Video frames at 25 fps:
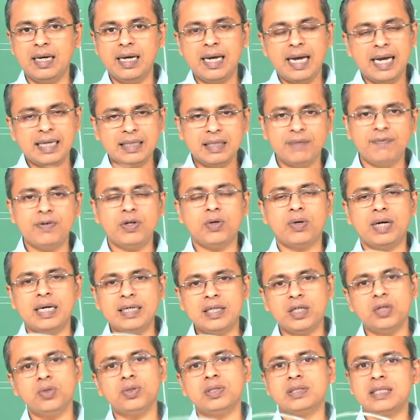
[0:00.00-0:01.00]
And then when you
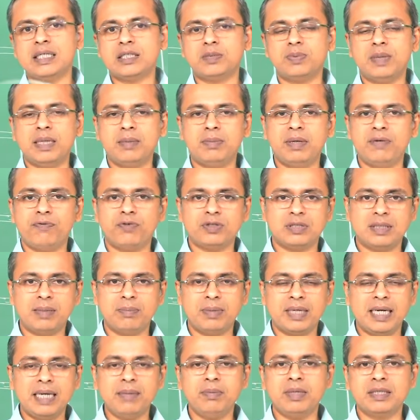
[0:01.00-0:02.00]
continue this experiment for
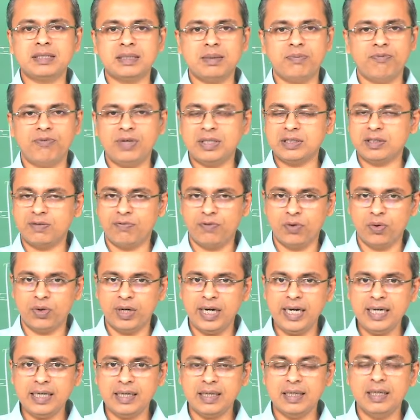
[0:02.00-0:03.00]
some time at some fixed flow
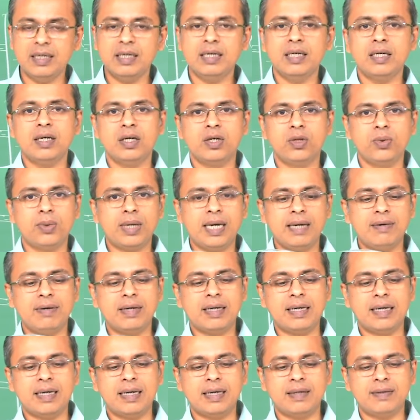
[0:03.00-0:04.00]
rate, you can
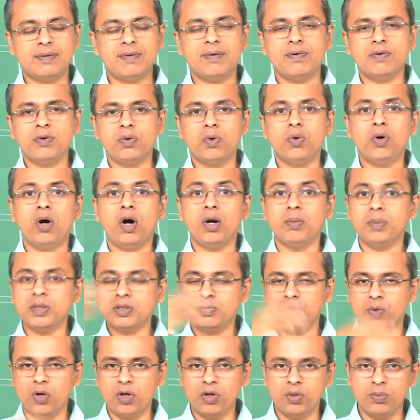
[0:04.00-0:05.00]
know how
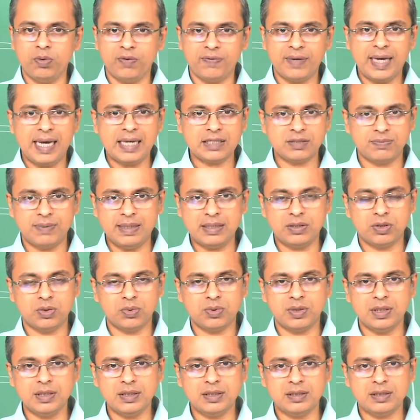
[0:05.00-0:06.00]
much volume of gas went
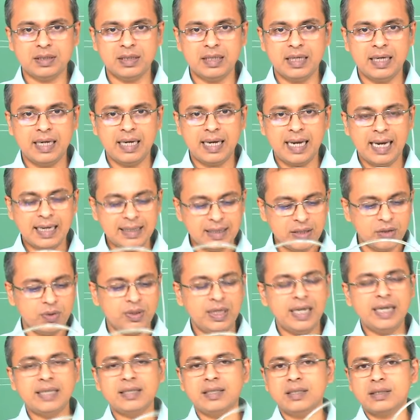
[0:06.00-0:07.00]
through this, and then you
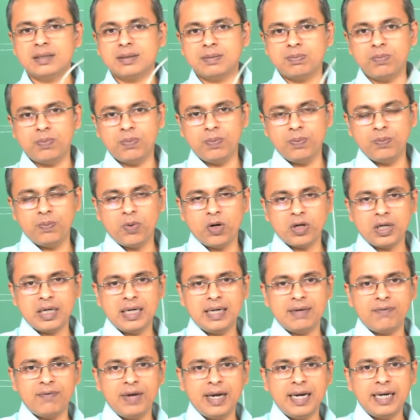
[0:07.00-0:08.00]
take this bottle
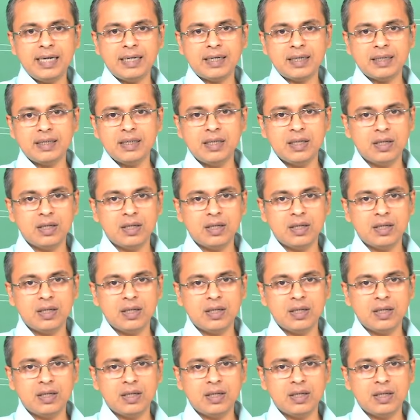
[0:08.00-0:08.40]
and weigh it.